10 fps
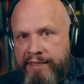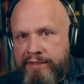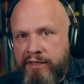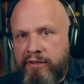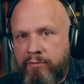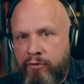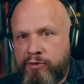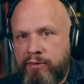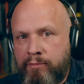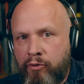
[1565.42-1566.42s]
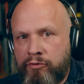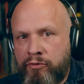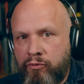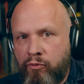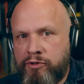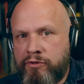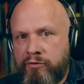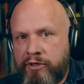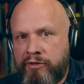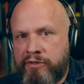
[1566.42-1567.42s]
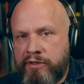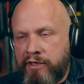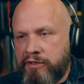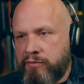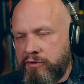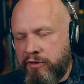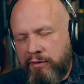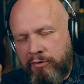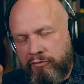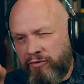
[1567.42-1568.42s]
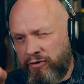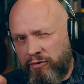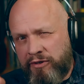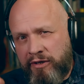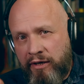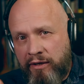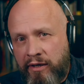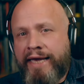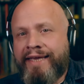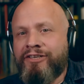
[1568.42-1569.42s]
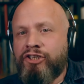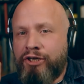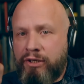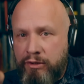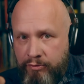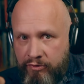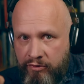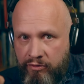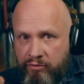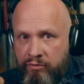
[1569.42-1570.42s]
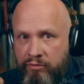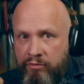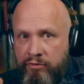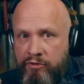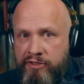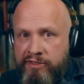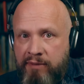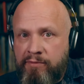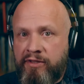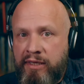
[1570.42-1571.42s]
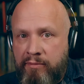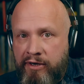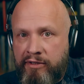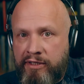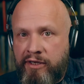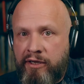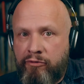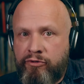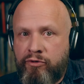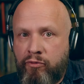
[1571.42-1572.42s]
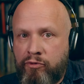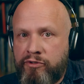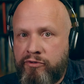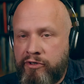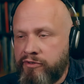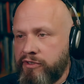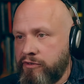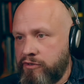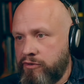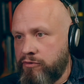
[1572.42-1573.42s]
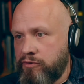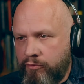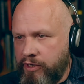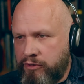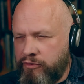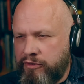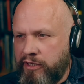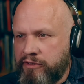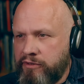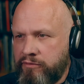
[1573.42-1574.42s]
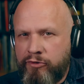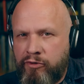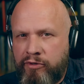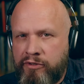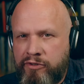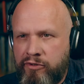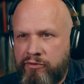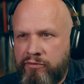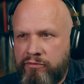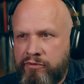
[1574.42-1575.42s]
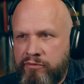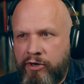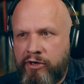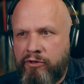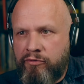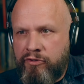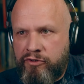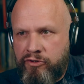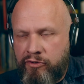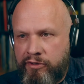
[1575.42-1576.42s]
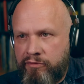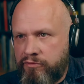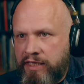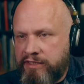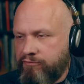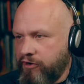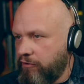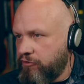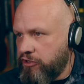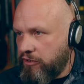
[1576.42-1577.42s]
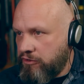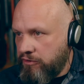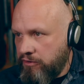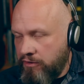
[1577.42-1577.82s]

listing the most important audit readiness items. There are about 30. I can share it with you. Just send me an email and include your audit readiness concern. Why do you need this? What are your concerns? Where are you in this journey? It's free of charge.